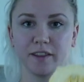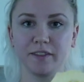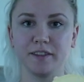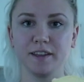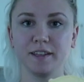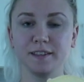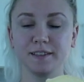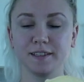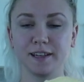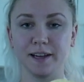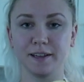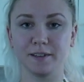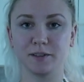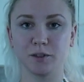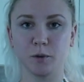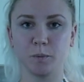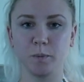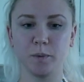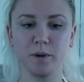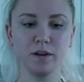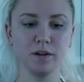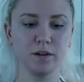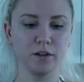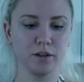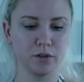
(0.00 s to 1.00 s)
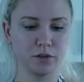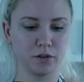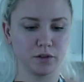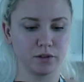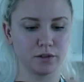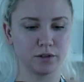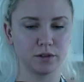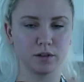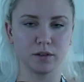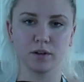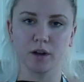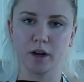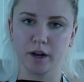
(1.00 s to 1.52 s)
cut these guys open, you
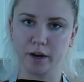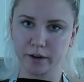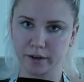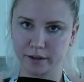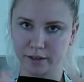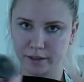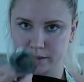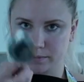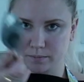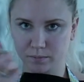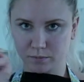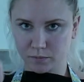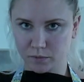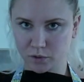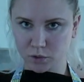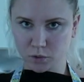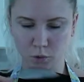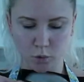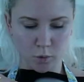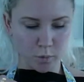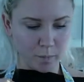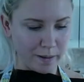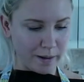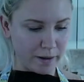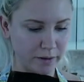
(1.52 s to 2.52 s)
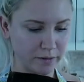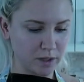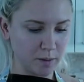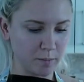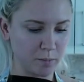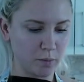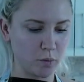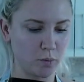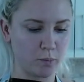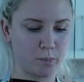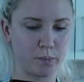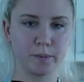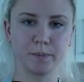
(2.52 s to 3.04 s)
just are gonna scoop out the
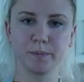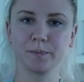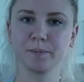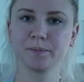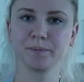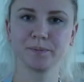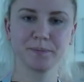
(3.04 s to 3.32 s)
poop.